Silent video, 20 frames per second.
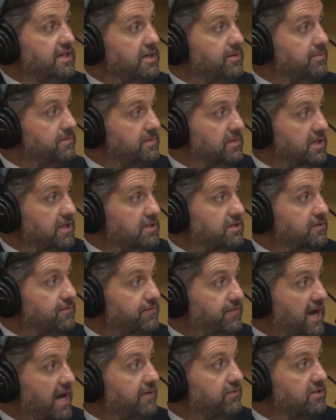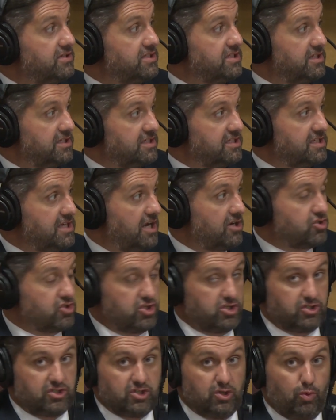it into 5 or 6
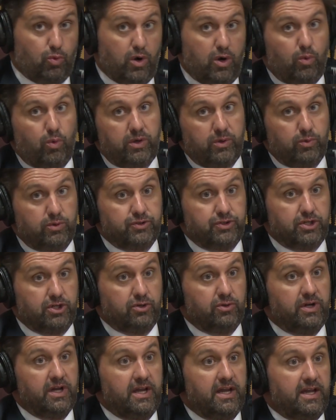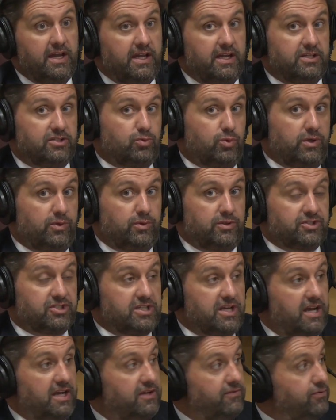sections. So what we will do is we will
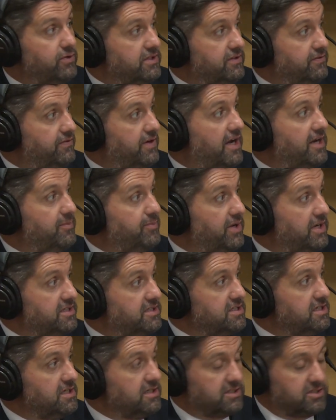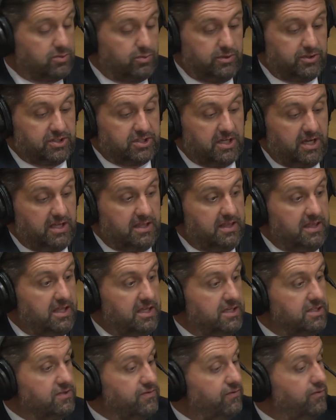say, if we divide it by 6, we'll say
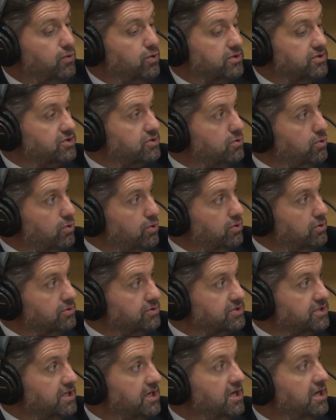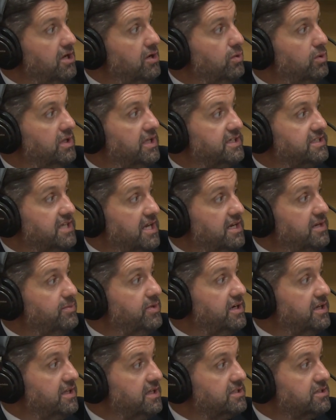these 4 schools, we'll ask
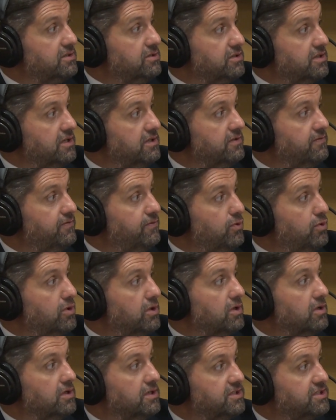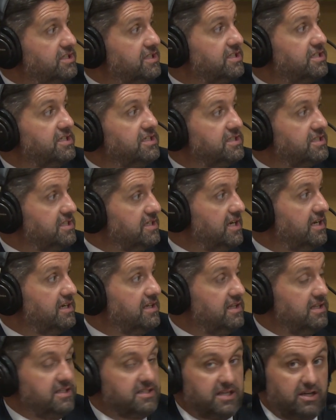anybody that's looking for assistance in any
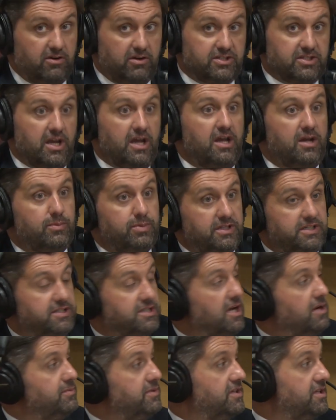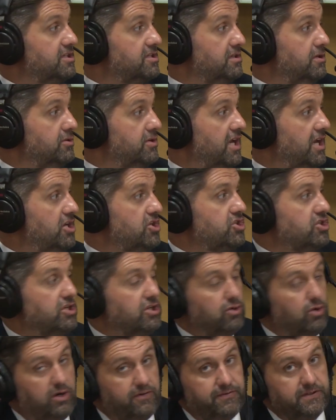of these areas, please come to this location.
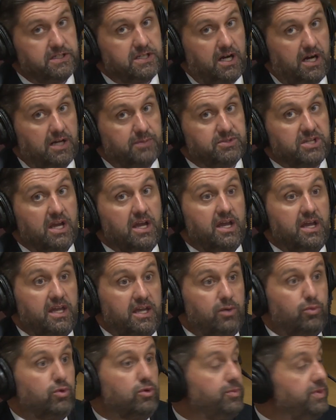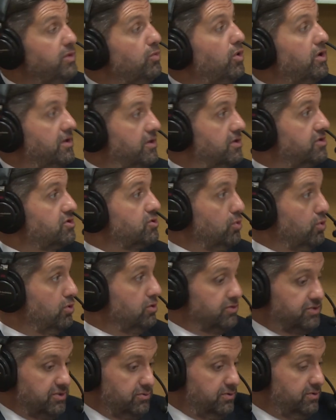And oftentimes, it will be one of the
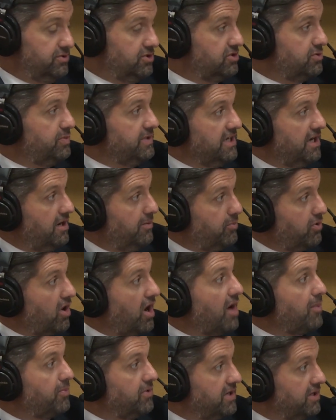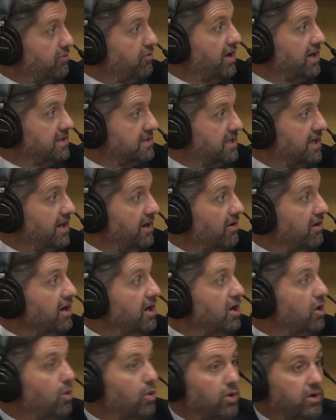schools. It will just be on property right there.
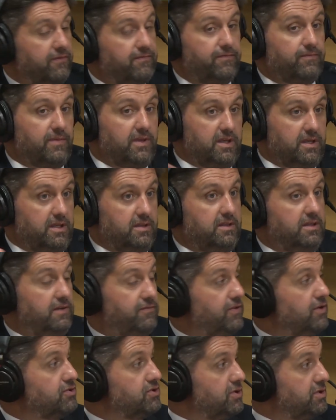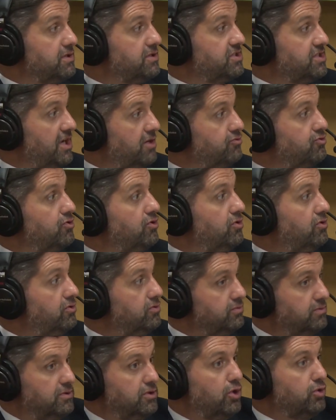Or if there's a
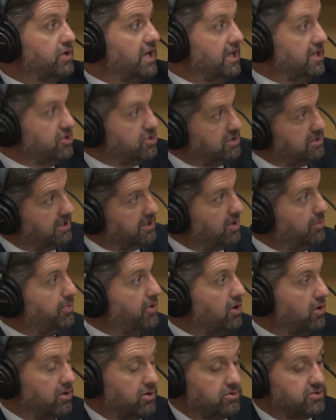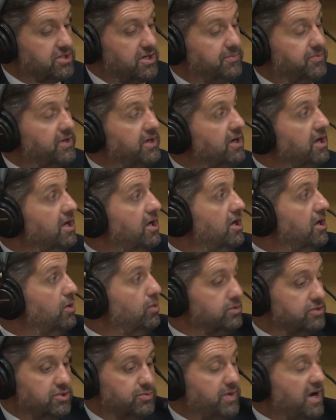central location like a park or something,
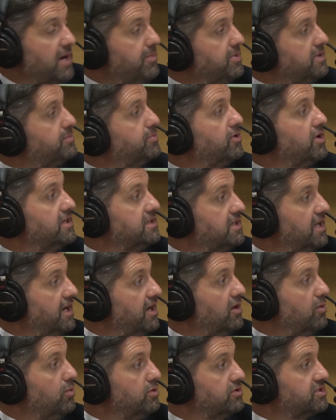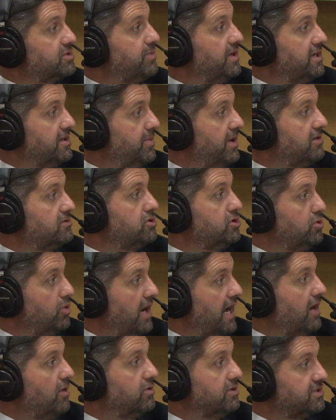we'll just pop up right there and we'll spend about 2
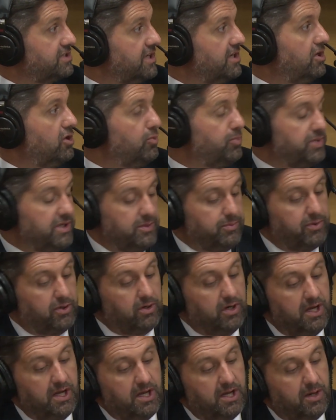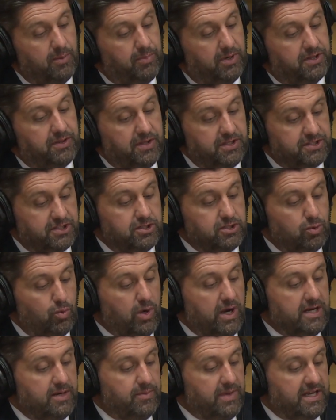hours to help people. But this is a
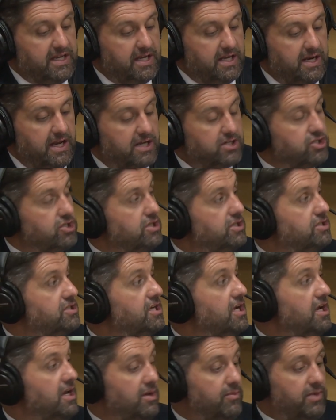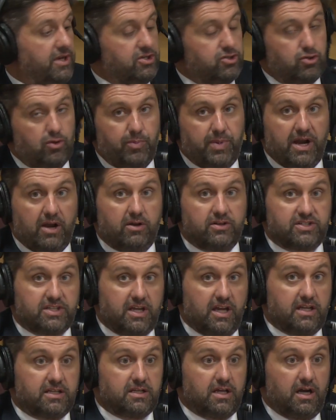way to make connections, make sure parents
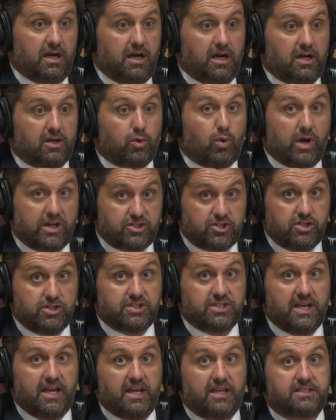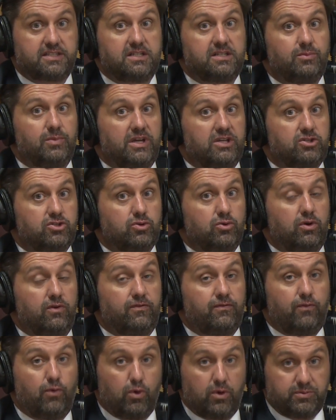get questions asked, make sure
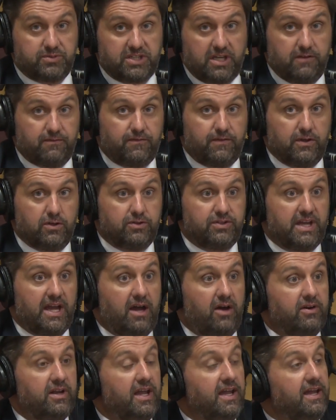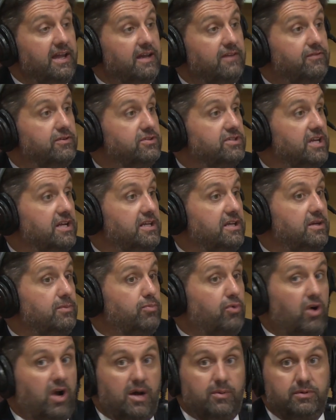forms get filled out. If there's any
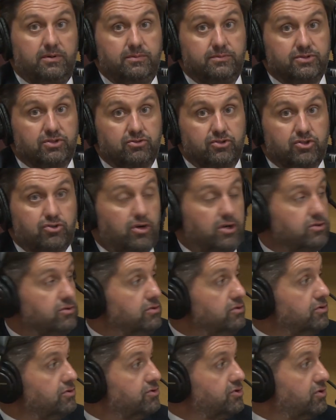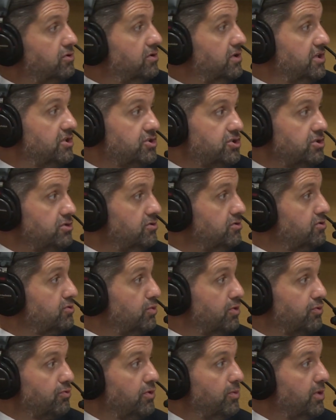problems or struggles or issues
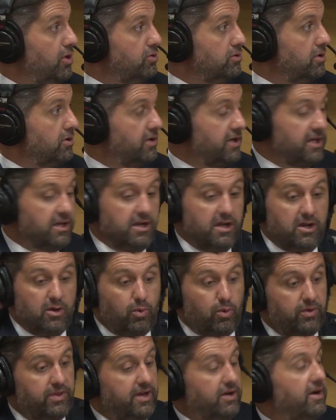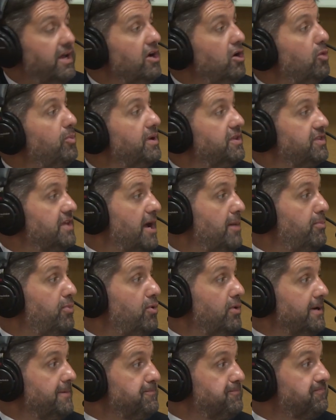with remote learning, we're there to help at that
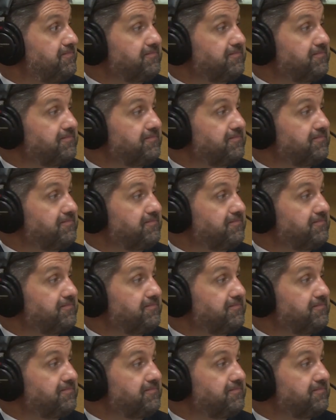point.